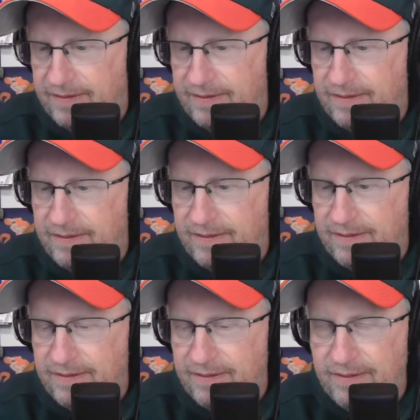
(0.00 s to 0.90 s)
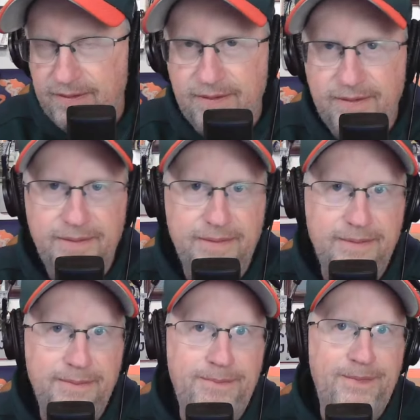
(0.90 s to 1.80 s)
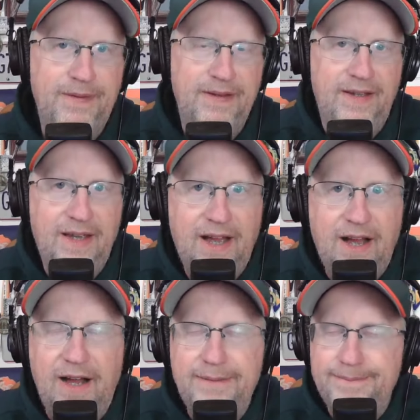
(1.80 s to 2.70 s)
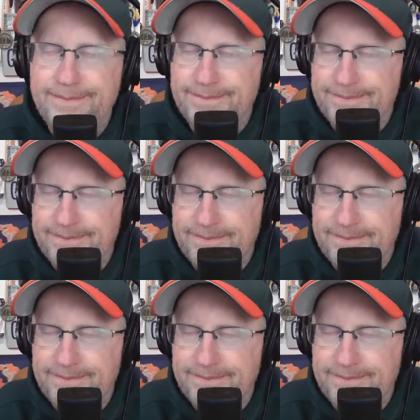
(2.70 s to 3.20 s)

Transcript: (no one is talking)